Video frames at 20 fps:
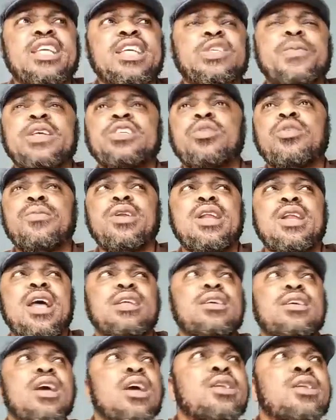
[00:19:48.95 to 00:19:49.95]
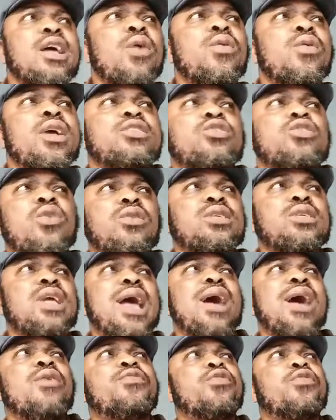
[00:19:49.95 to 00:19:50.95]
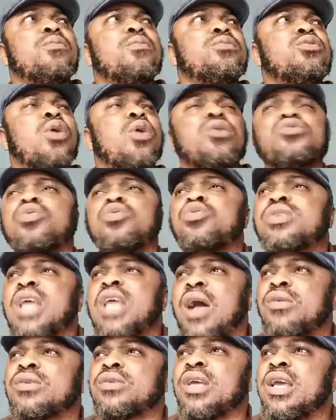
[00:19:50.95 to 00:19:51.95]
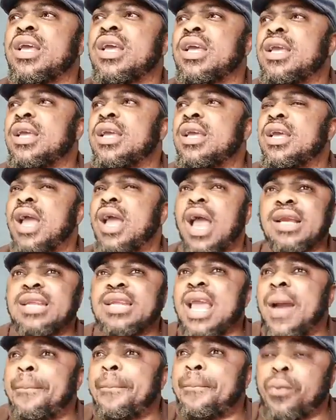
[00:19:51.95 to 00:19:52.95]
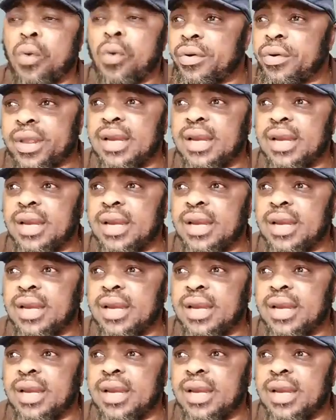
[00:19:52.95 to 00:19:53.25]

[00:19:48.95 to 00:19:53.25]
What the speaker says: expect somebody that will escort cow from north to south, and they are poor.